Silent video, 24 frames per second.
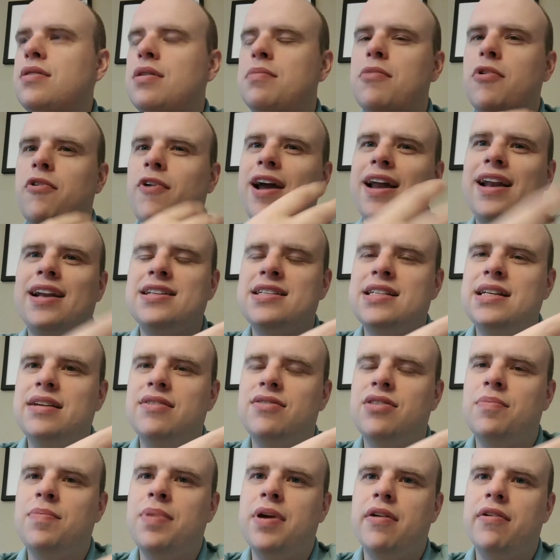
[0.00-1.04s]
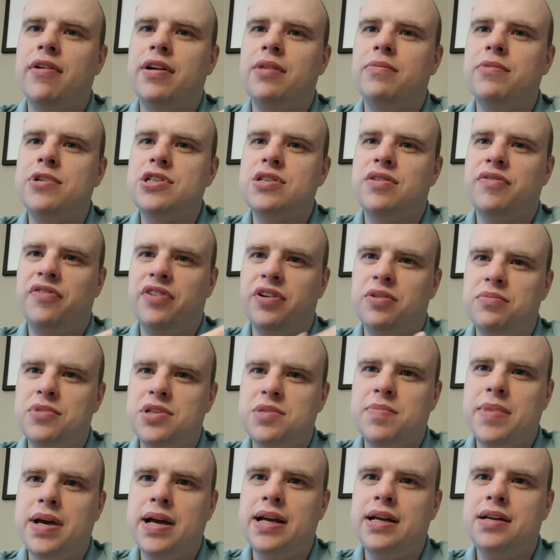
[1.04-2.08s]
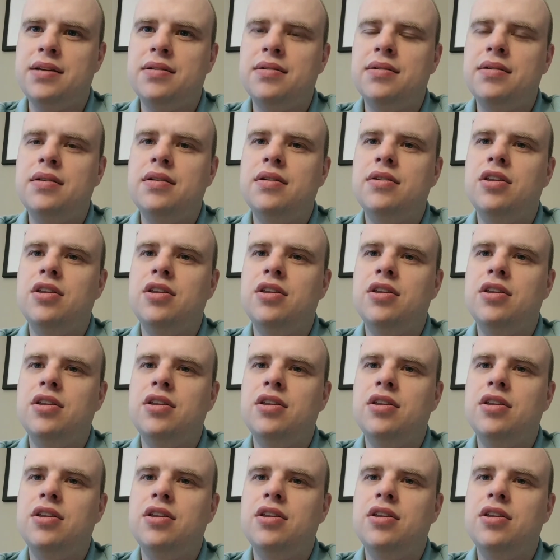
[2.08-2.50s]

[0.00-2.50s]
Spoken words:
the morality of the period in which the film was made.